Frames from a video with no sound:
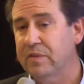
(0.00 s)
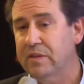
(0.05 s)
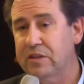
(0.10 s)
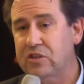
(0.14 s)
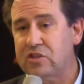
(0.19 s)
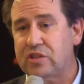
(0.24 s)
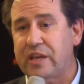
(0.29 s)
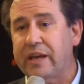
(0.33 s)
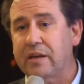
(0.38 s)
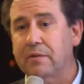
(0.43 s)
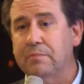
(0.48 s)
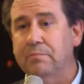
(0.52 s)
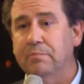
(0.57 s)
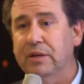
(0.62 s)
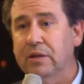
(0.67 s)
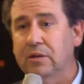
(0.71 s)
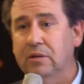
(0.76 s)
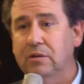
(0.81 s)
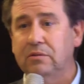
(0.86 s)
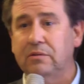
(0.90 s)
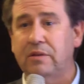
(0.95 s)
The second
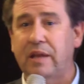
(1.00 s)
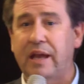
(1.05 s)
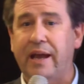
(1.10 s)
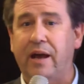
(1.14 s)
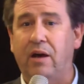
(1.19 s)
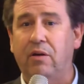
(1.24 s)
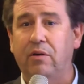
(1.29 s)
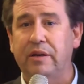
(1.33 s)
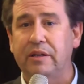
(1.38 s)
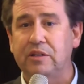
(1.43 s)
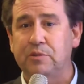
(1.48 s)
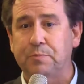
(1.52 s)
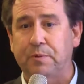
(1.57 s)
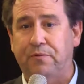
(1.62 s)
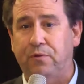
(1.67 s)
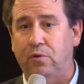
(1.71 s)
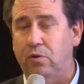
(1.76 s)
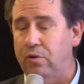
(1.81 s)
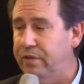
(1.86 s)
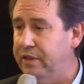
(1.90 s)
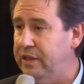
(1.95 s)
bill now is
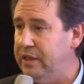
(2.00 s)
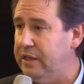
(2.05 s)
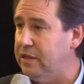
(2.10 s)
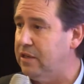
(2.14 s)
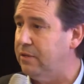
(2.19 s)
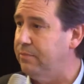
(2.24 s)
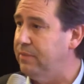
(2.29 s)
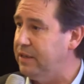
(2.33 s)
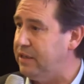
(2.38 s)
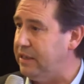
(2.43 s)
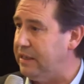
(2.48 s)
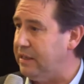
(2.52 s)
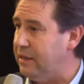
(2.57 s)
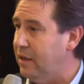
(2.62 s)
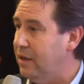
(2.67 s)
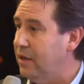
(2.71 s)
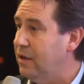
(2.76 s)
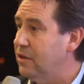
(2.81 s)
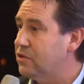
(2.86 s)
before the committee.